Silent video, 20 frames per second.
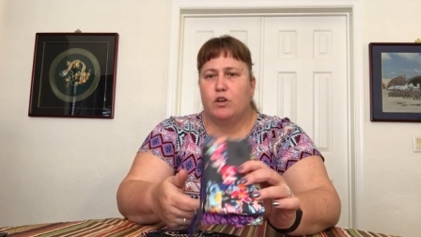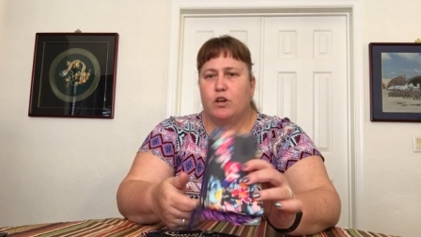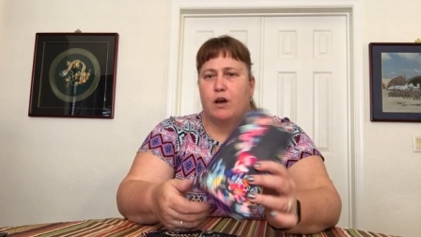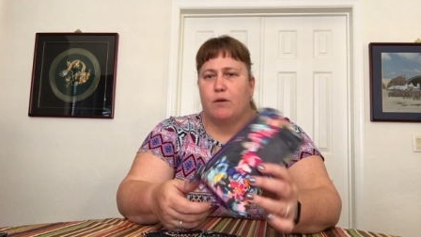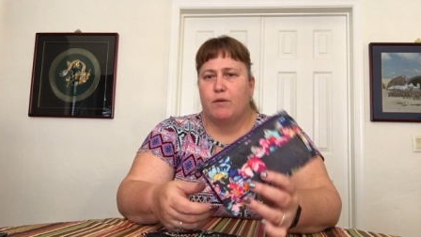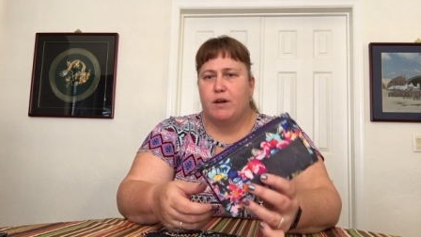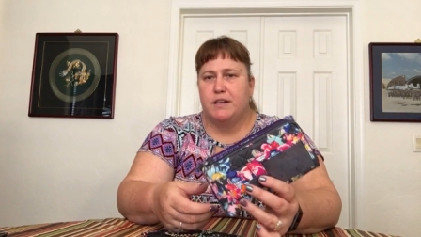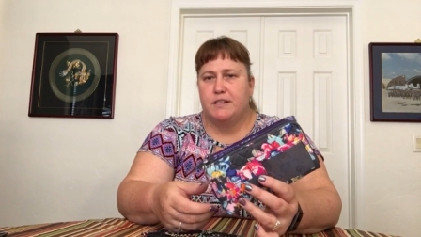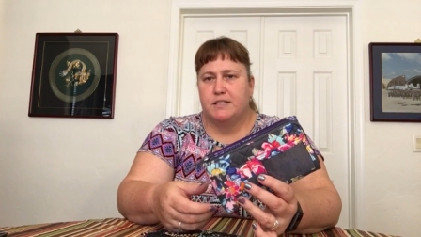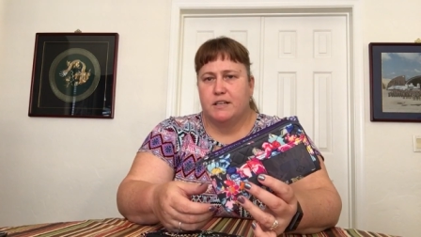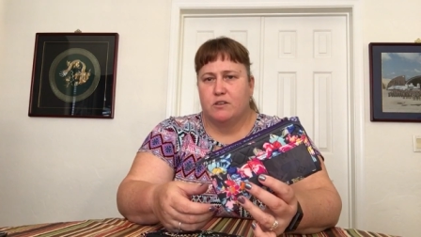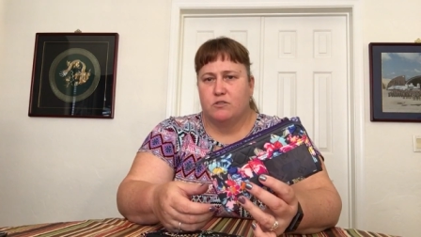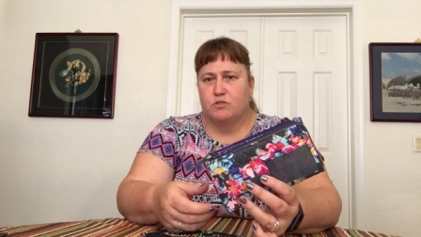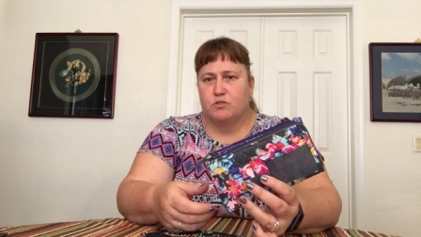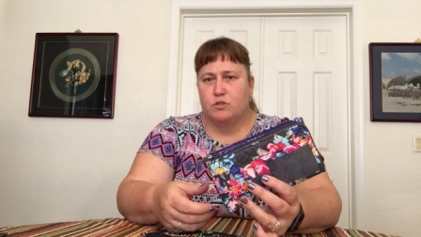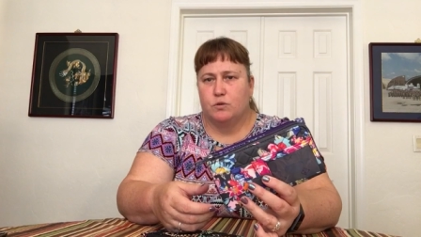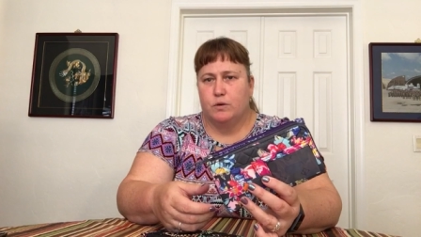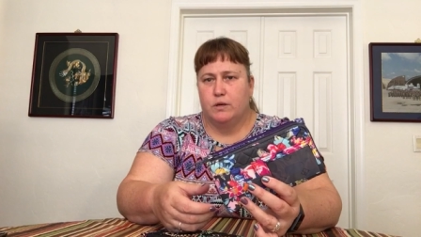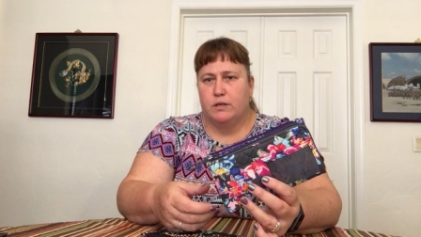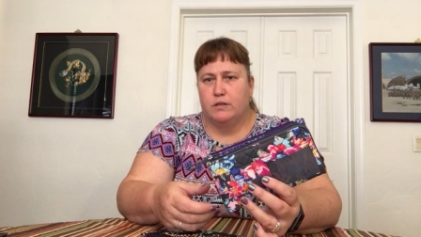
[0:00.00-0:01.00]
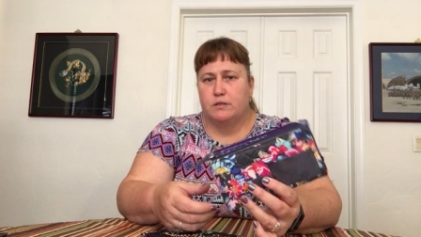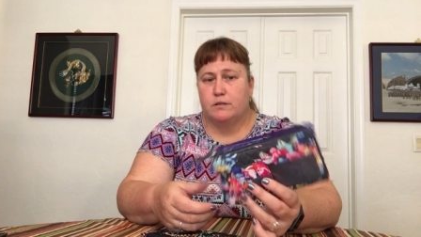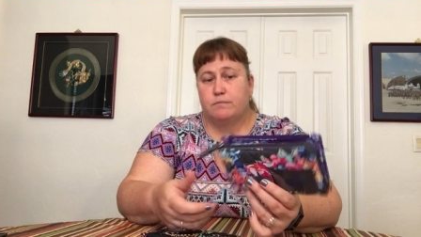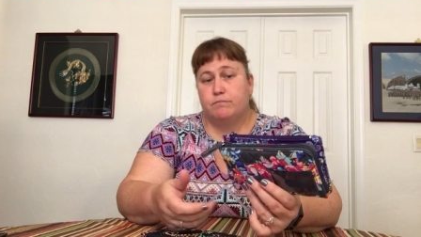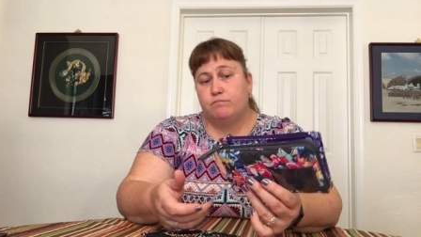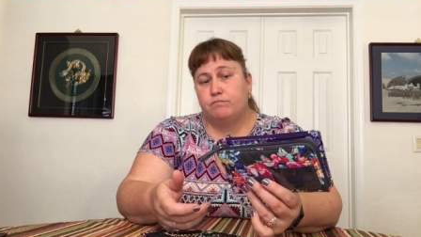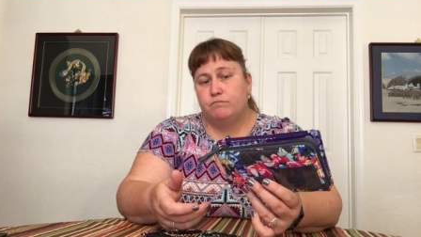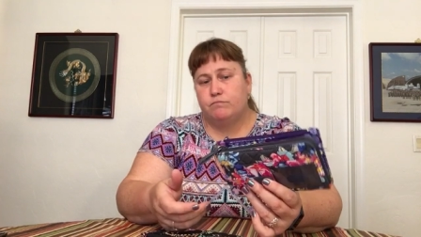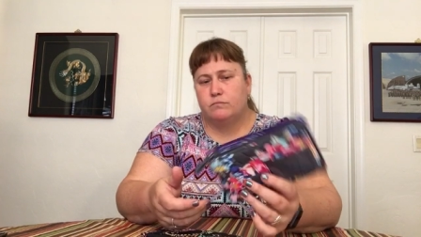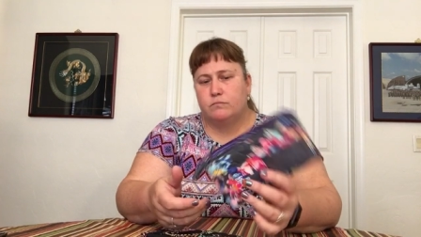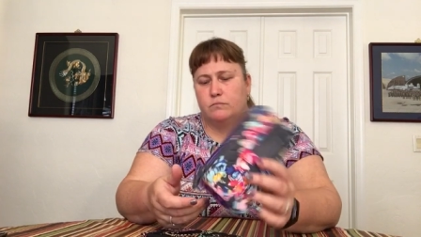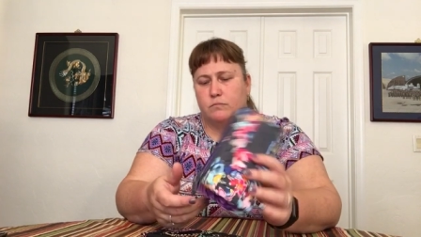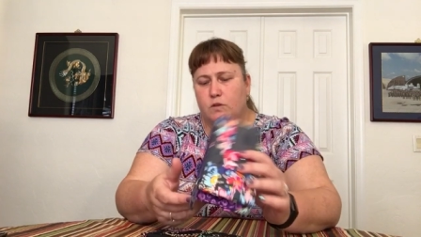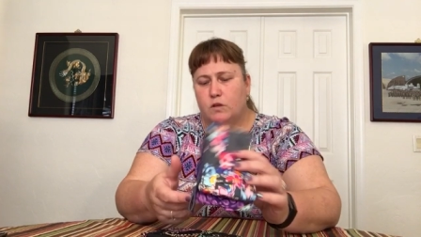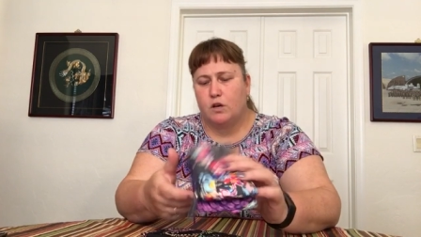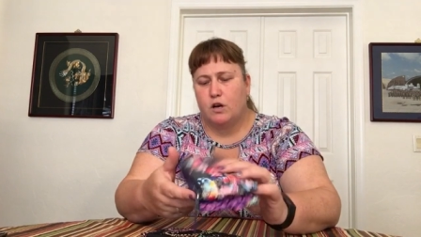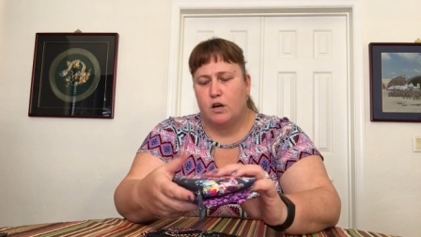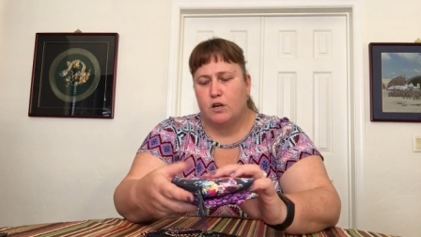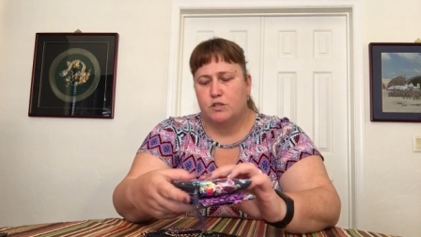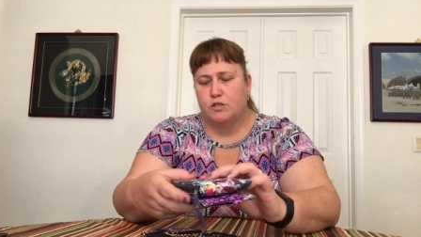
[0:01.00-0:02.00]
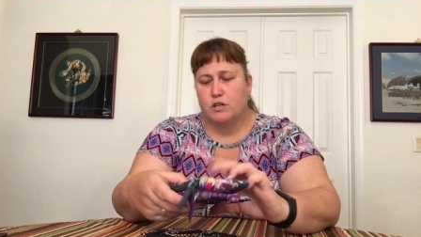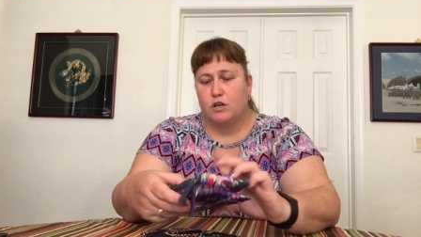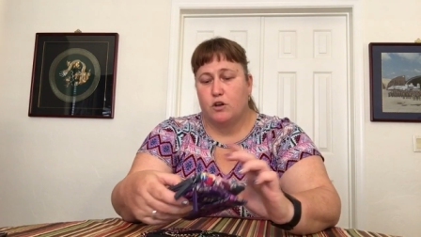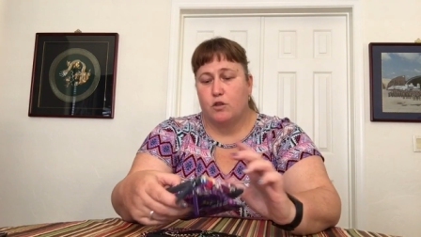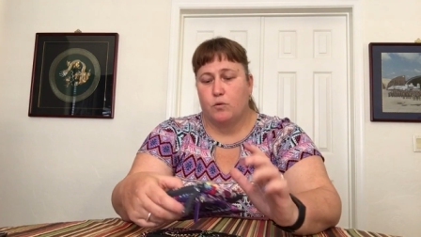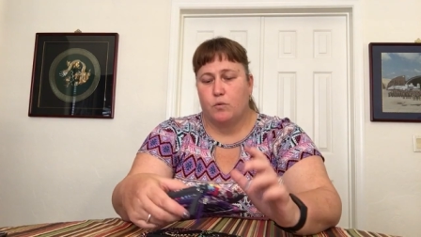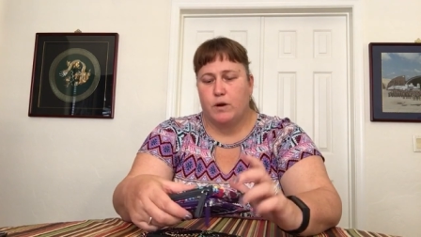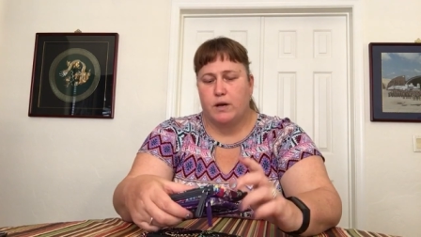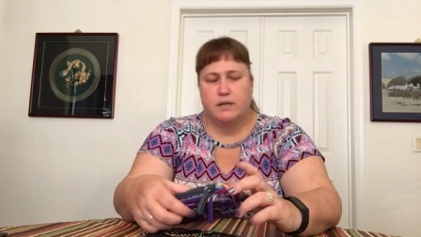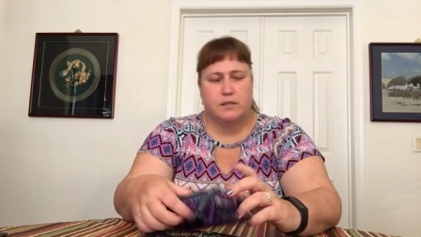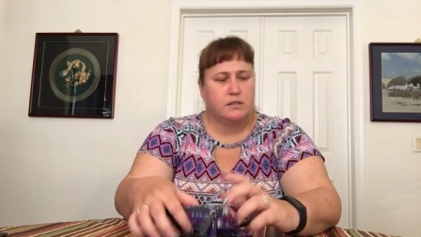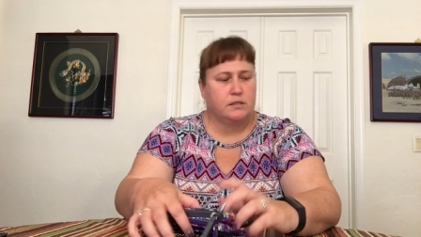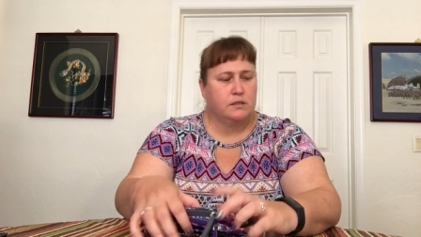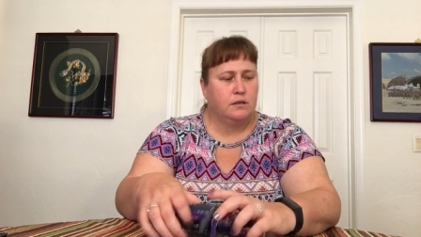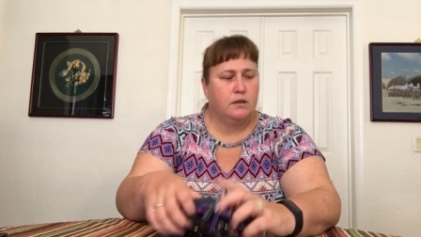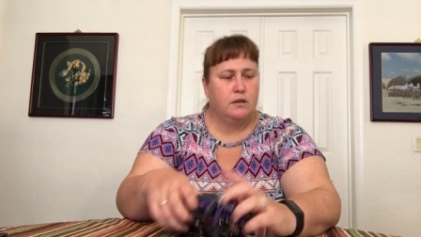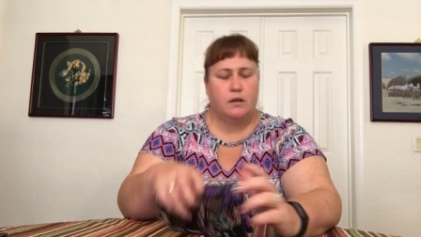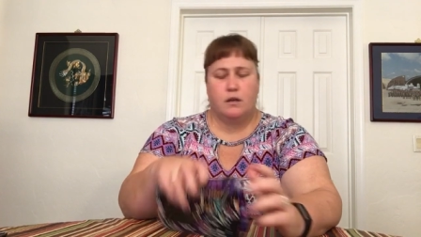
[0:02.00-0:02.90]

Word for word: got right down to it, cards and otherwise.